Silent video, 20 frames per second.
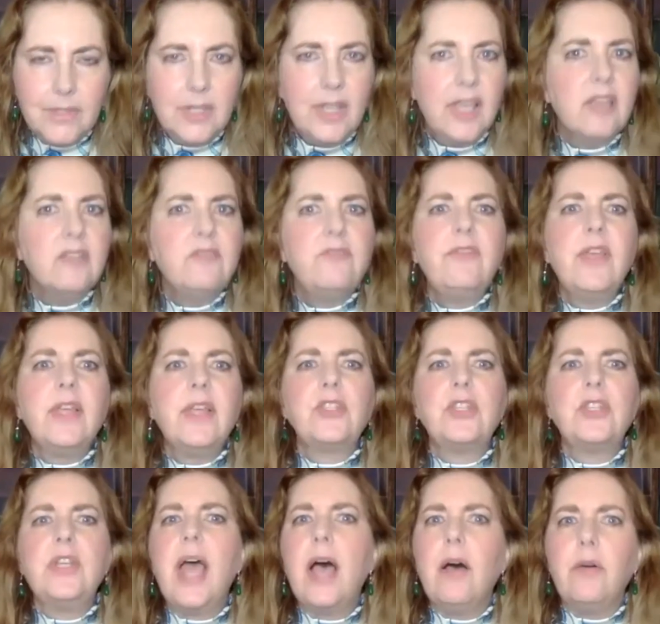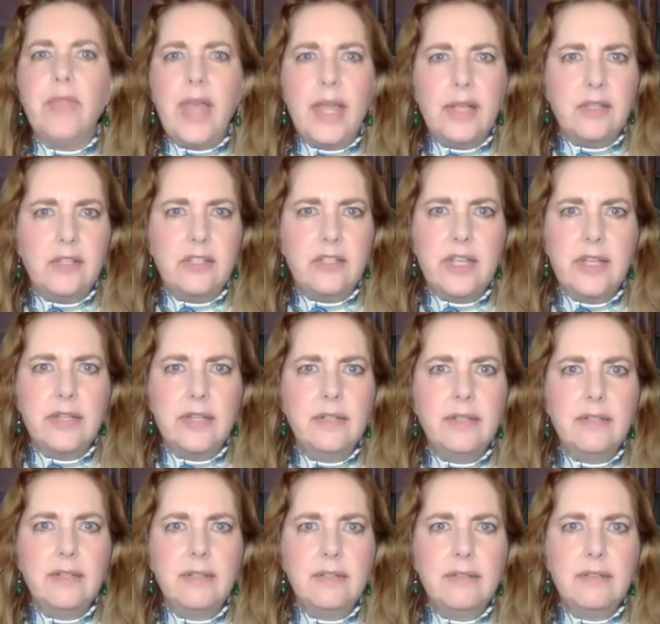Confess now that sin
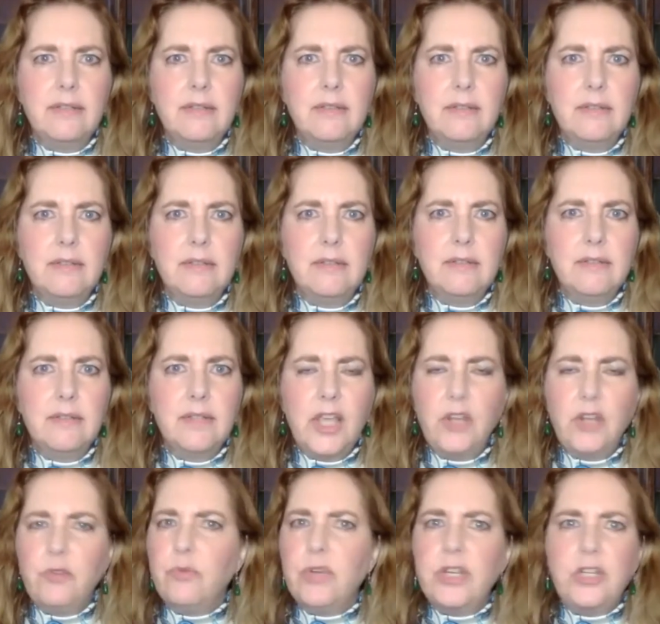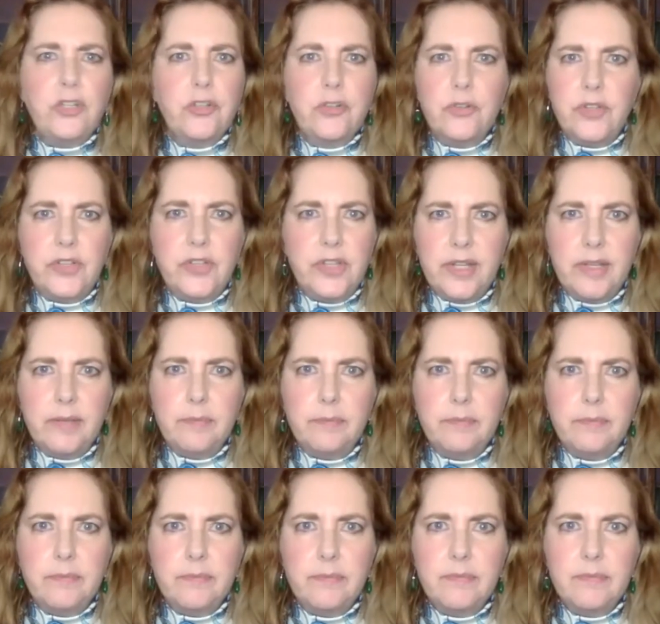and return to him.
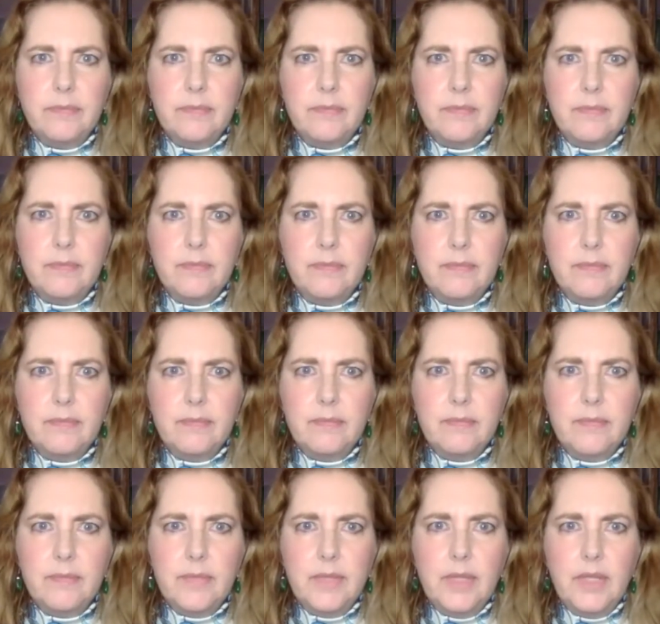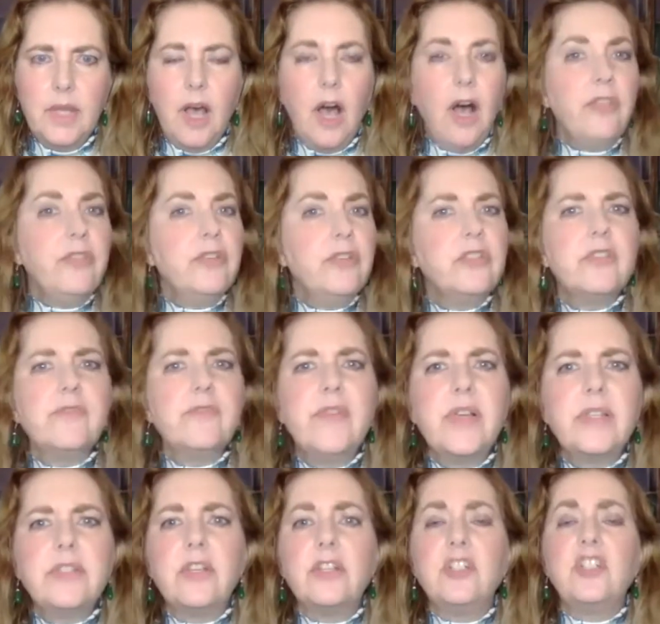Others of
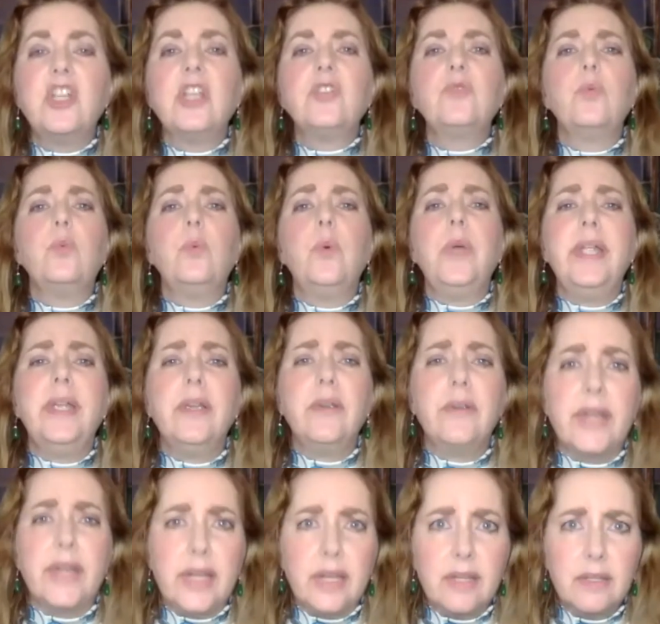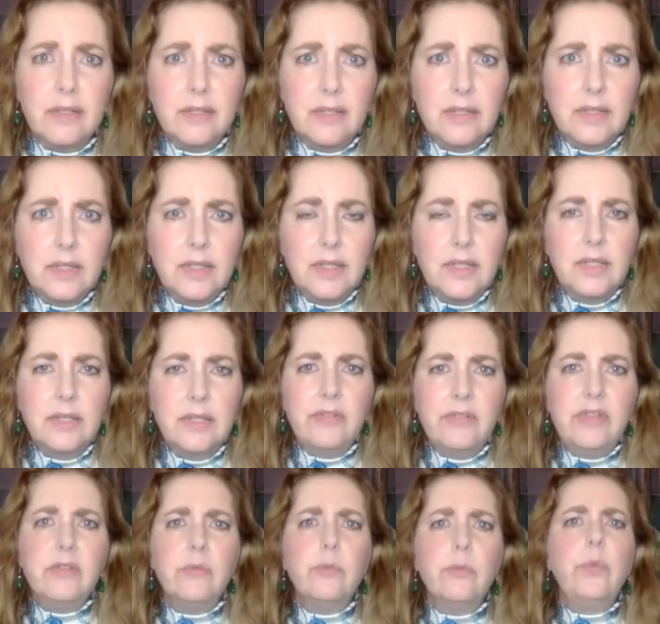us are just weary.
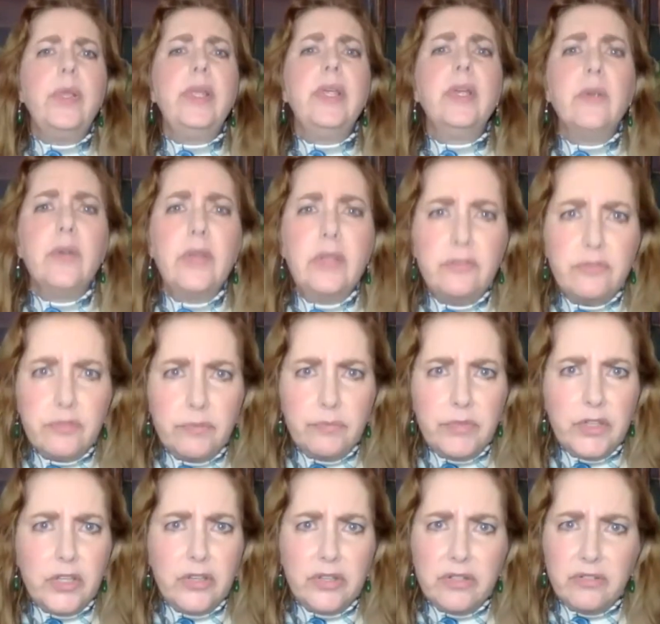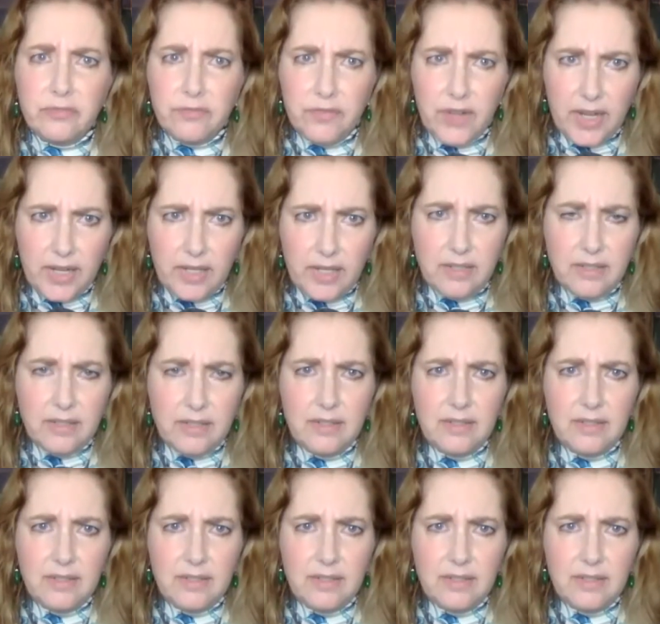We are weary from the good fight.